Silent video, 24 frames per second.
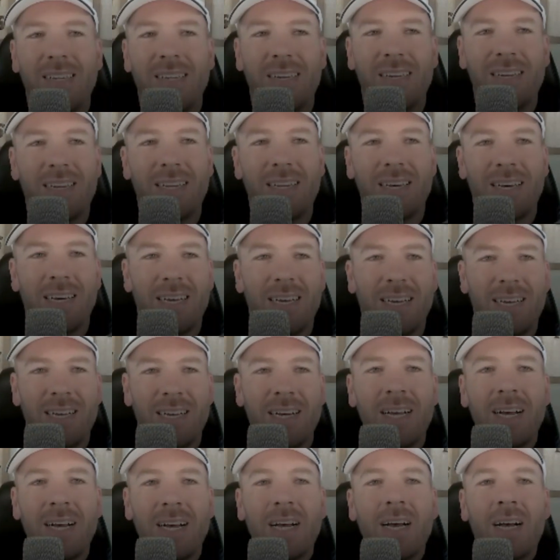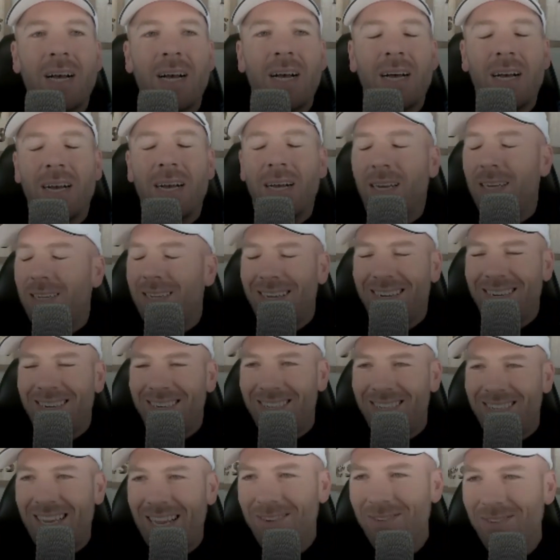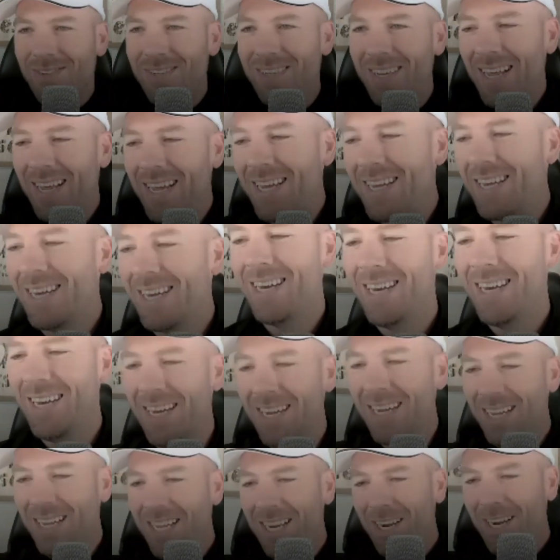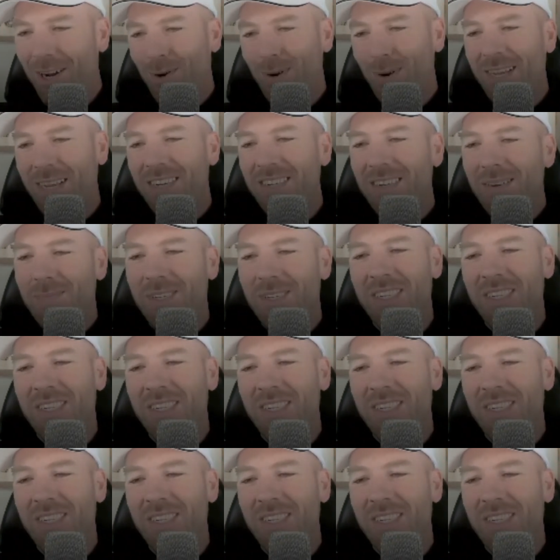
And, uh, uh, sounds like uh, a you know an easy